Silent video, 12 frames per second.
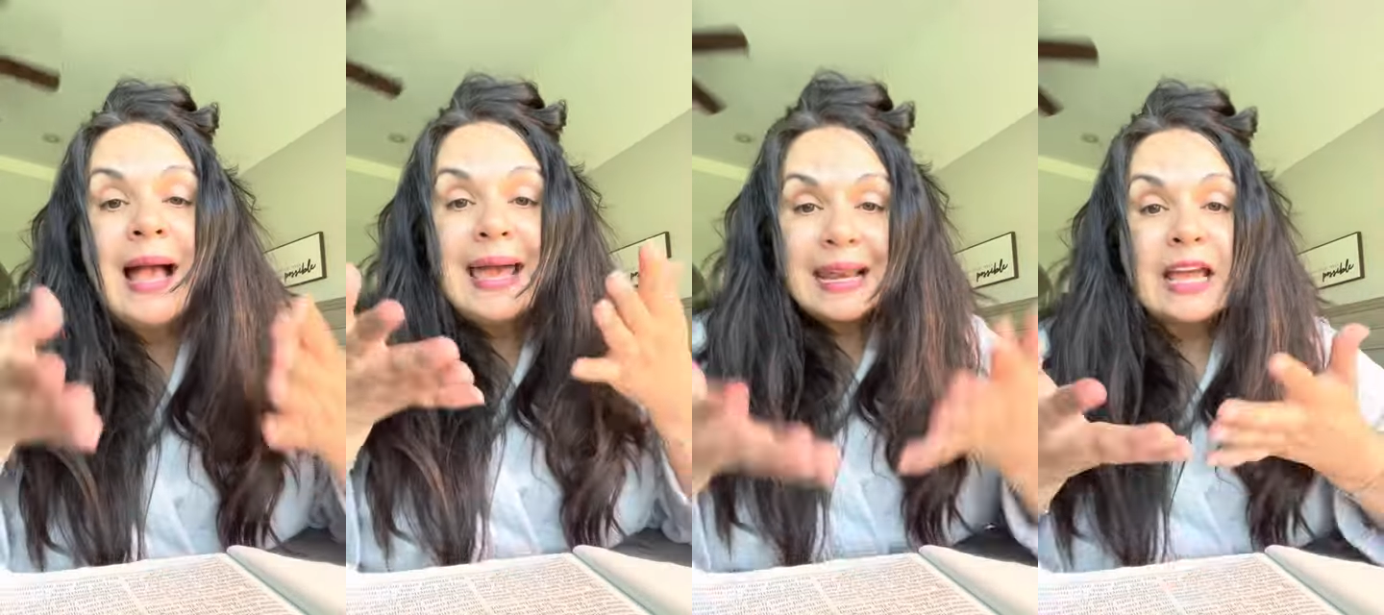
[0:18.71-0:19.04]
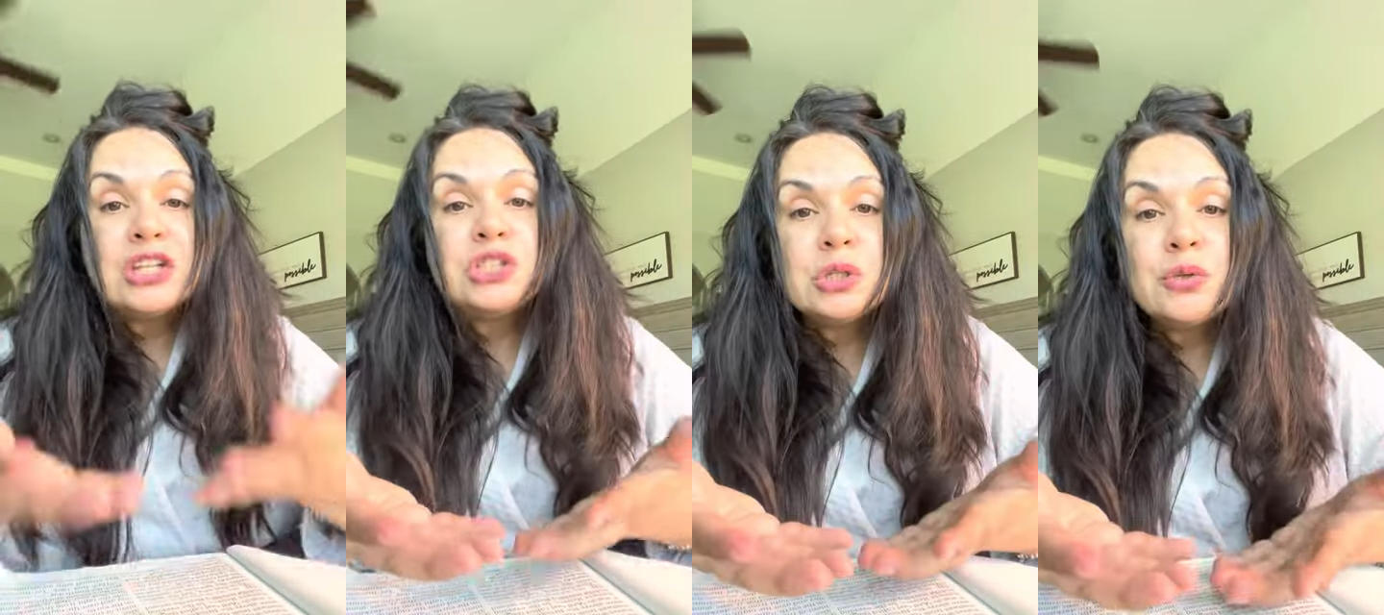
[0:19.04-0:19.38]
and I
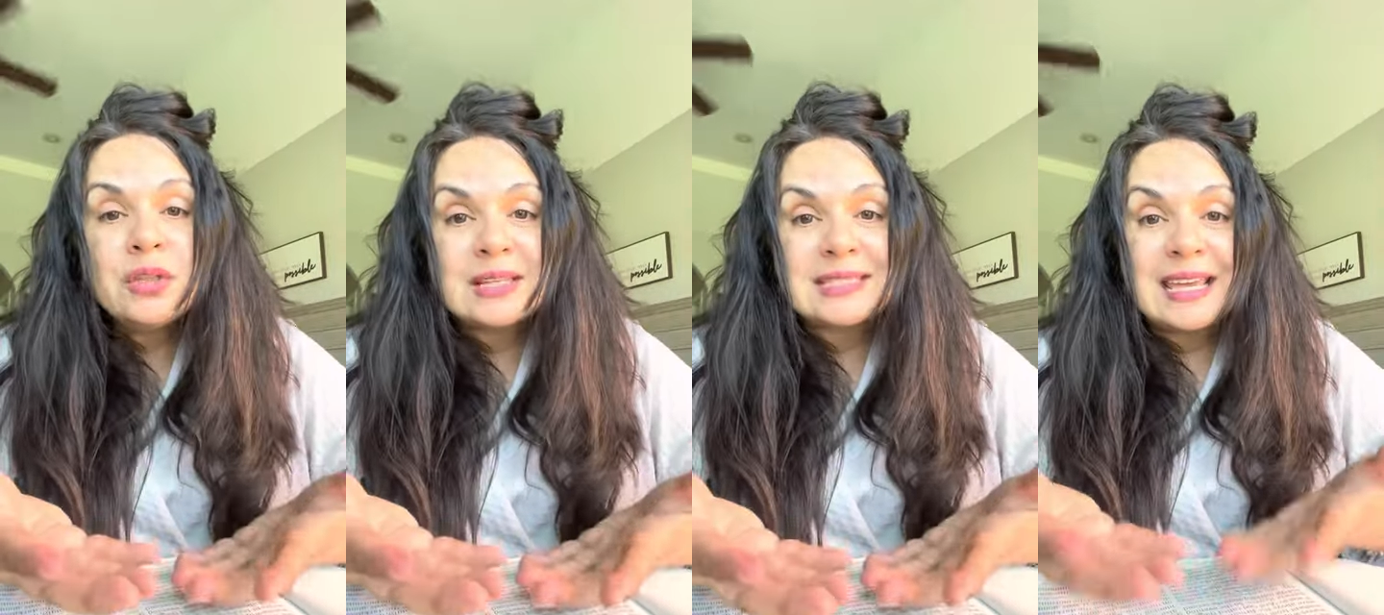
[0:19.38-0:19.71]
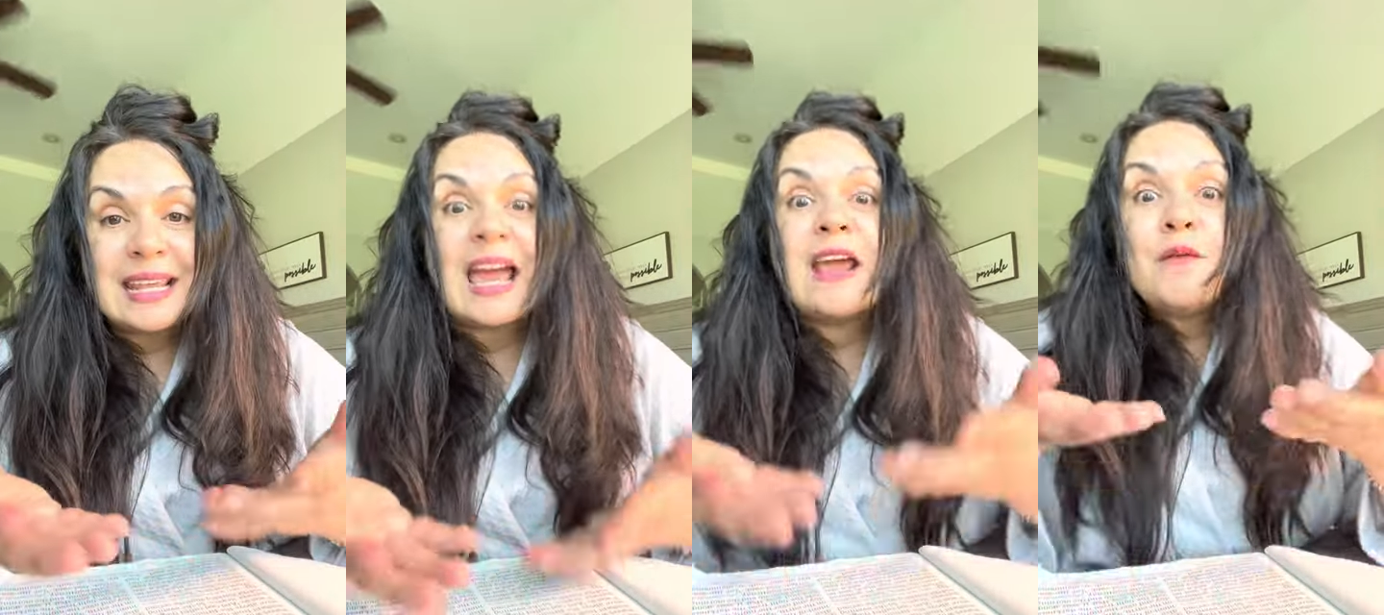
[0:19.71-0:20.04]
do this,
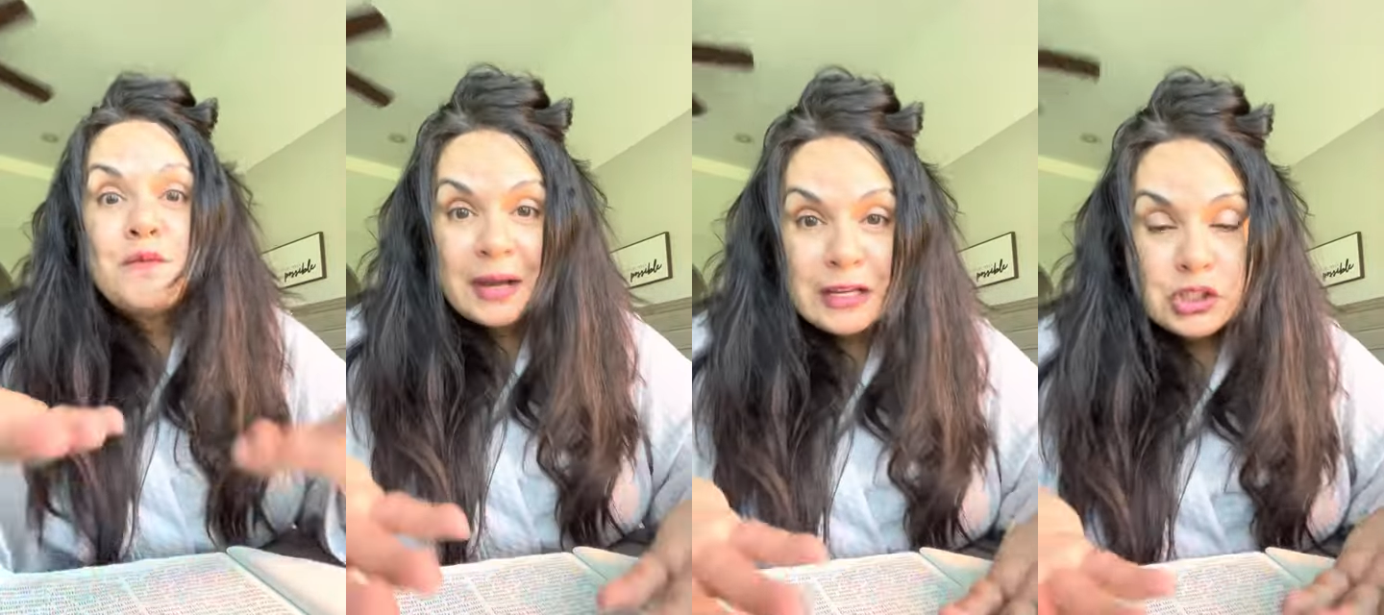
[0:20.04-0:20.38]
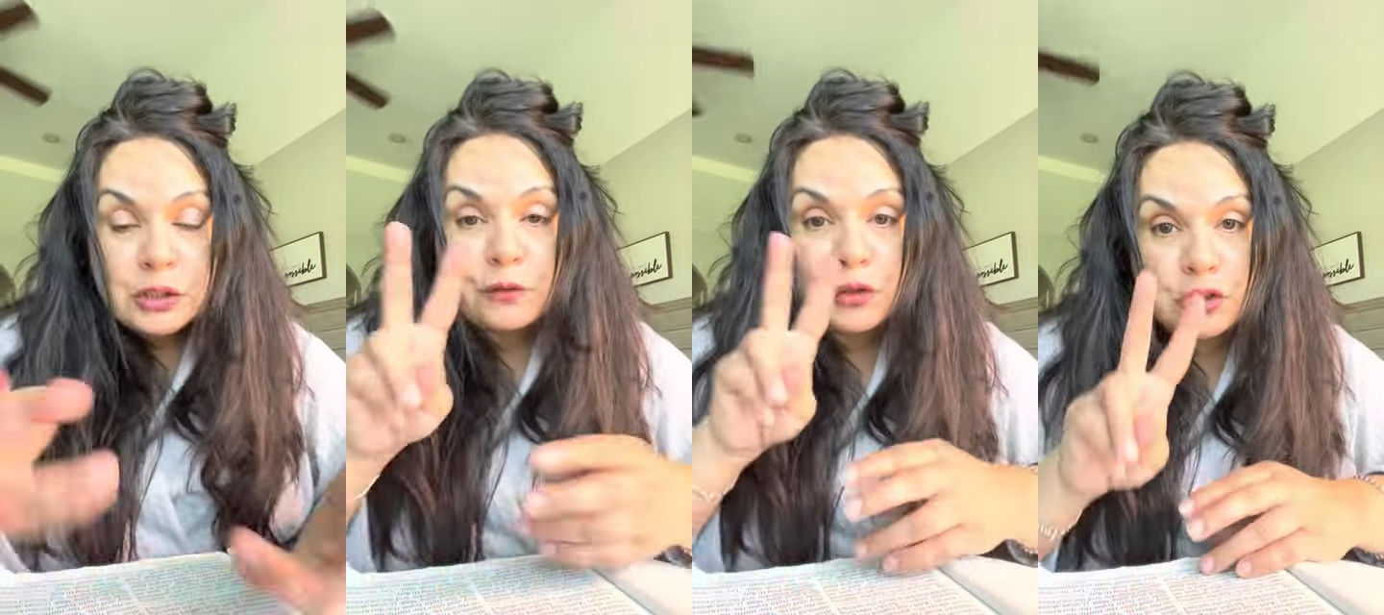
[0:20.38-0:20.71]
and I invite
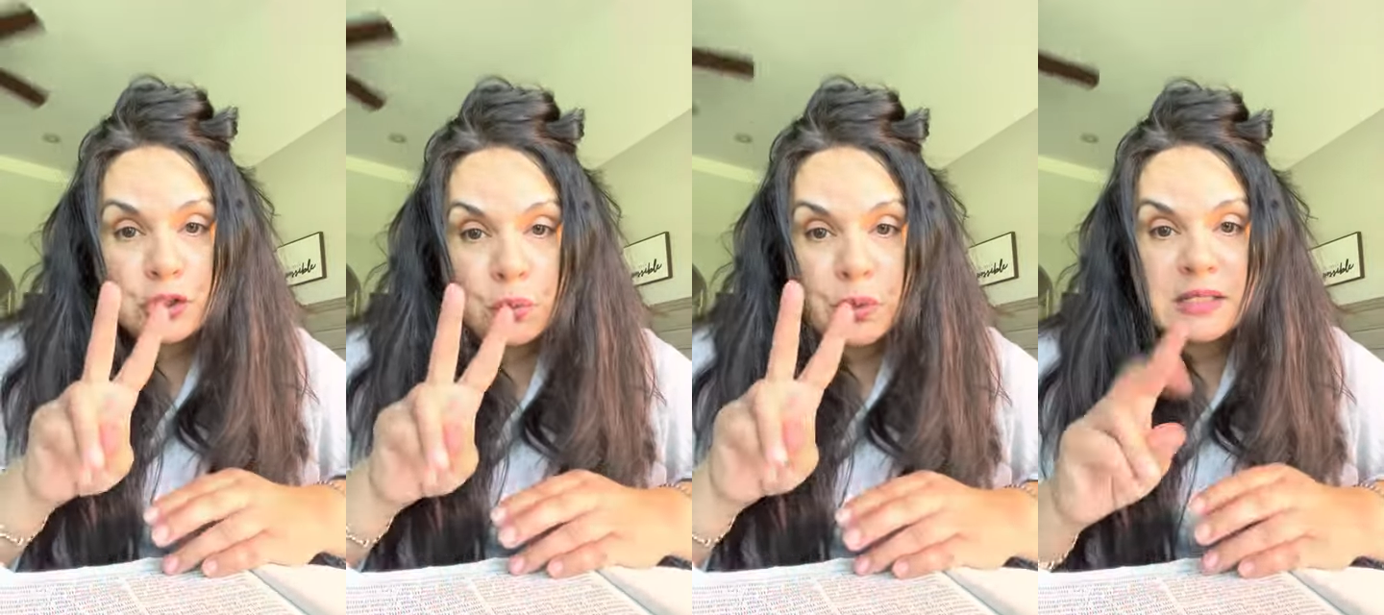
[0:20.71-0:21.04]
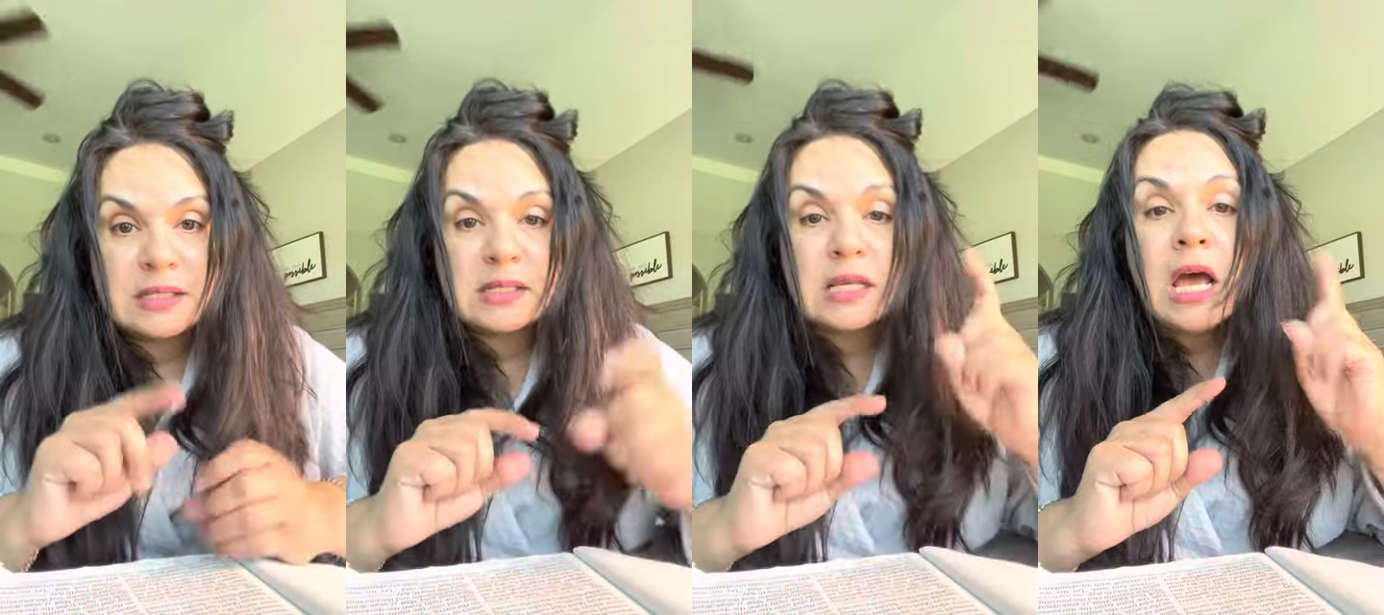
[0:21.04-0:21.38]
you for two
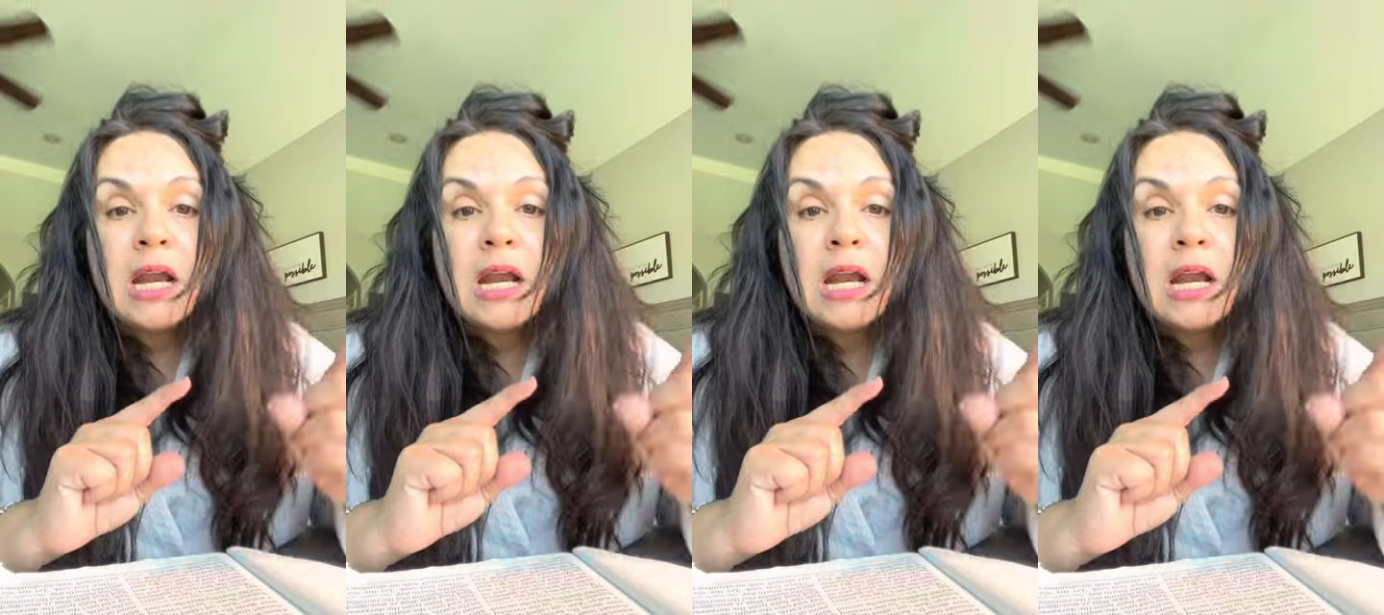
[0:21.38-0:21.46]
reasons.